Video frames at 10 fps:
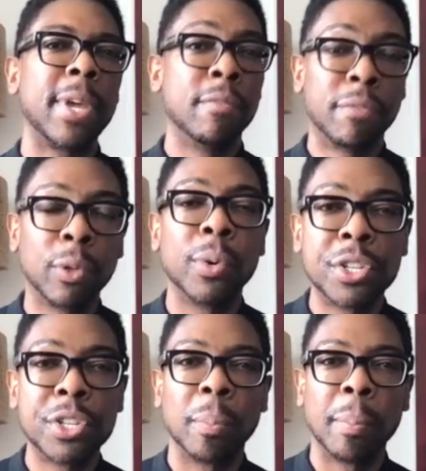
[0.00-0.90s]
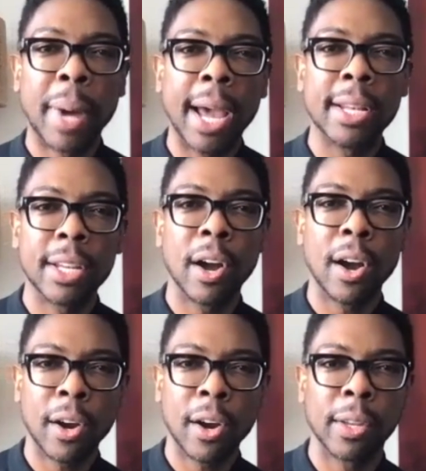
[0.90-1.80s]
influential mind in
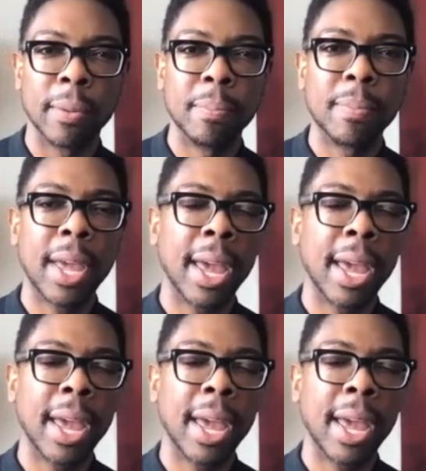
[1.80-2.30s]
Harlem